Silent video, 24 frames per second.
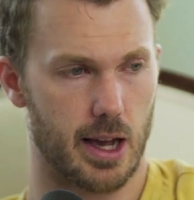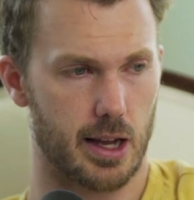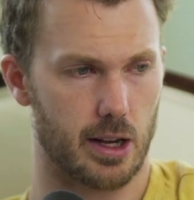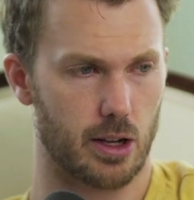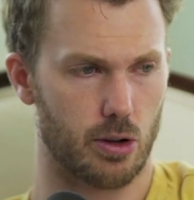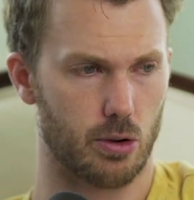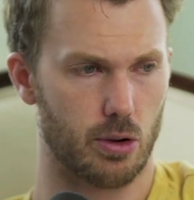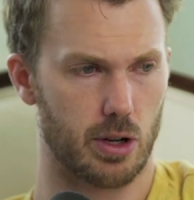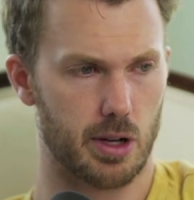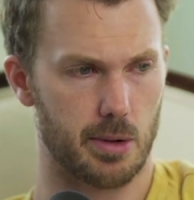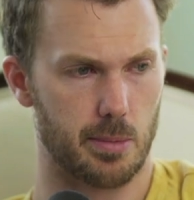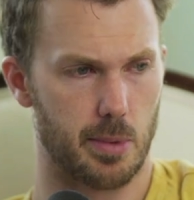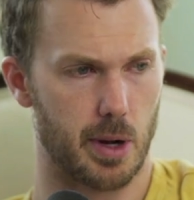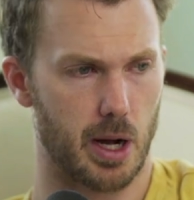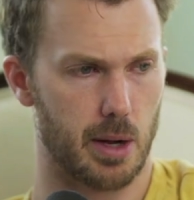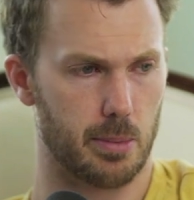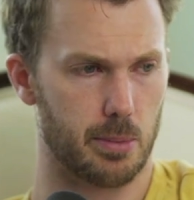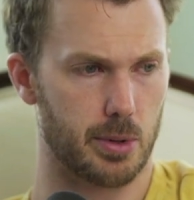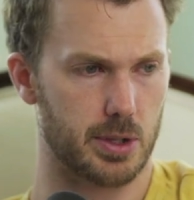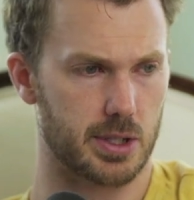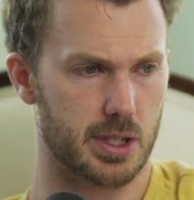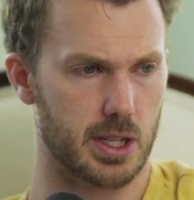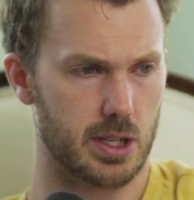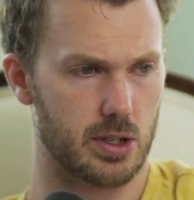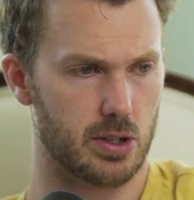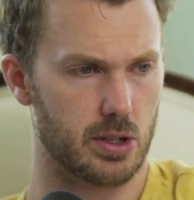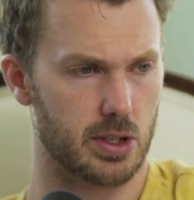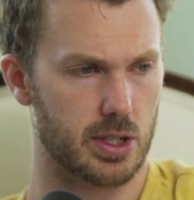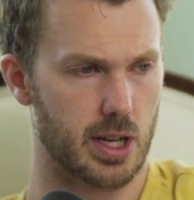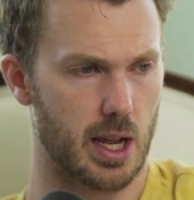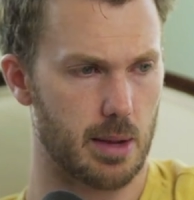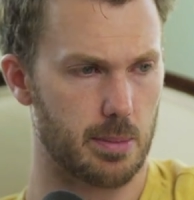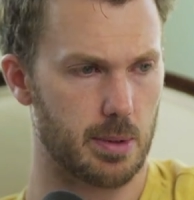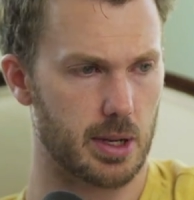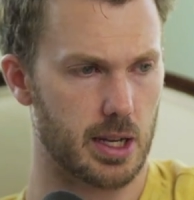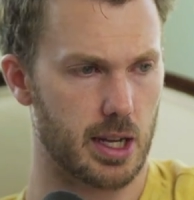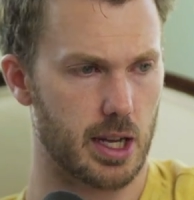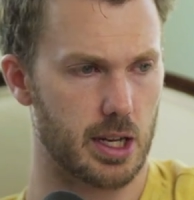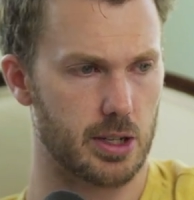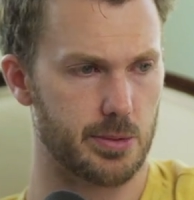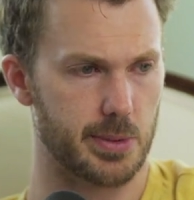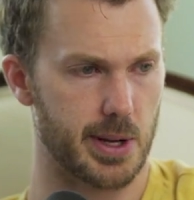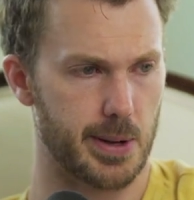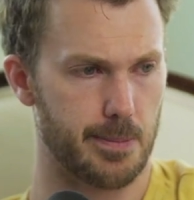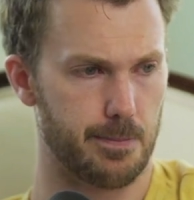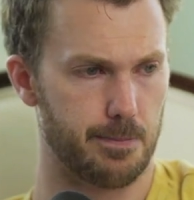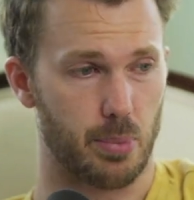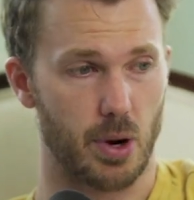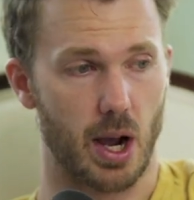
an agreed upon procedures type engagement.